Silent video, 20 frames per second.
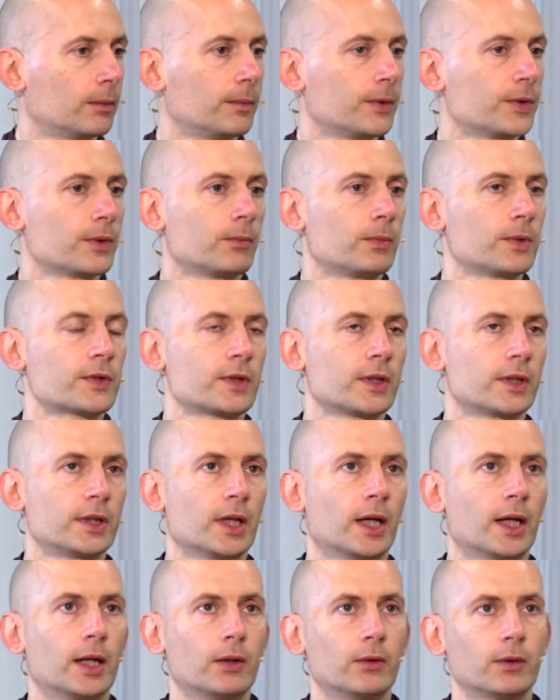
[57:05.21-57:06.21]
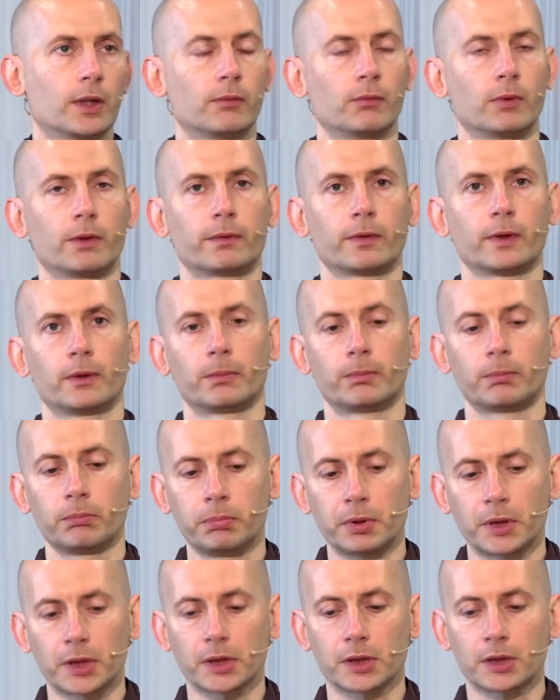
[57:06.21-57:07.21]
We sit down and we feel
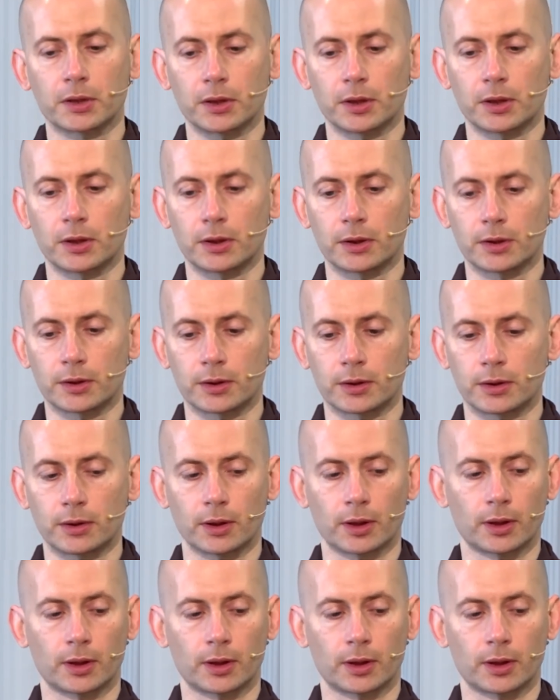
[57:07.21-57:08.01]
pretty good.